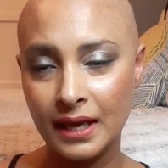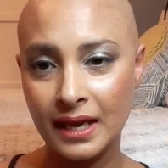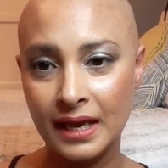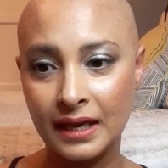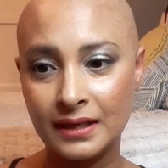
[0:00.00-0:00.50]

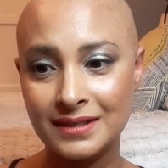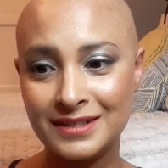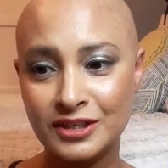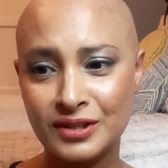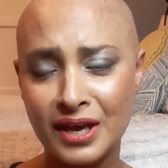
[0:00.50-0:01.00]
and
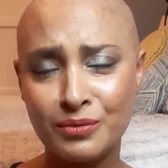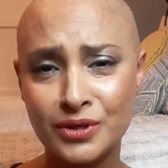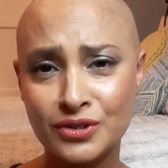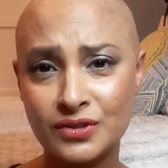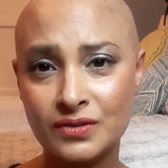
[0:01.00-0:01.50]
they were
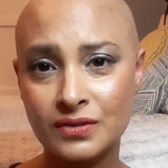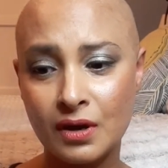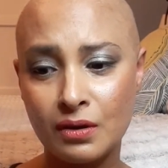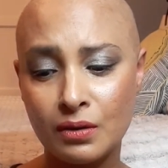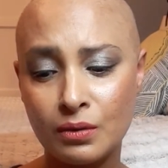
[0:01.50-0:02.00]
just
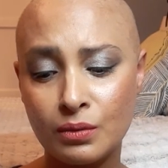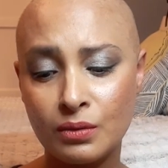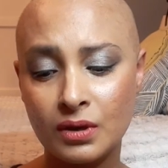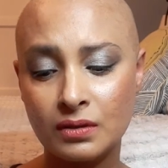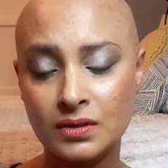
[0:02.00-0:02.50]

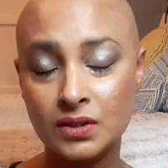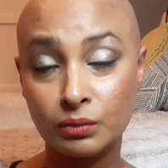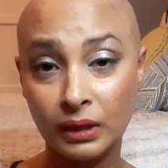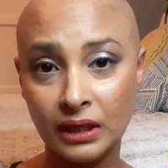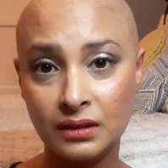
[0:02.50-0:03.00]
so
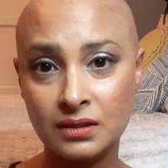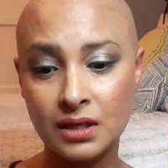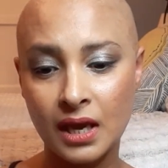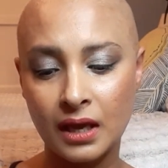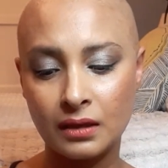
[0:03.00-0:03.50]
sweet
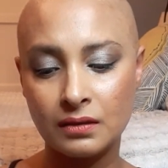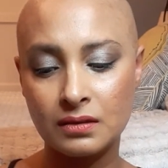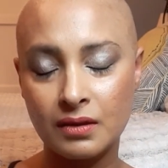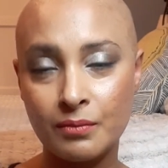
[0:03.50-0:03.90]
and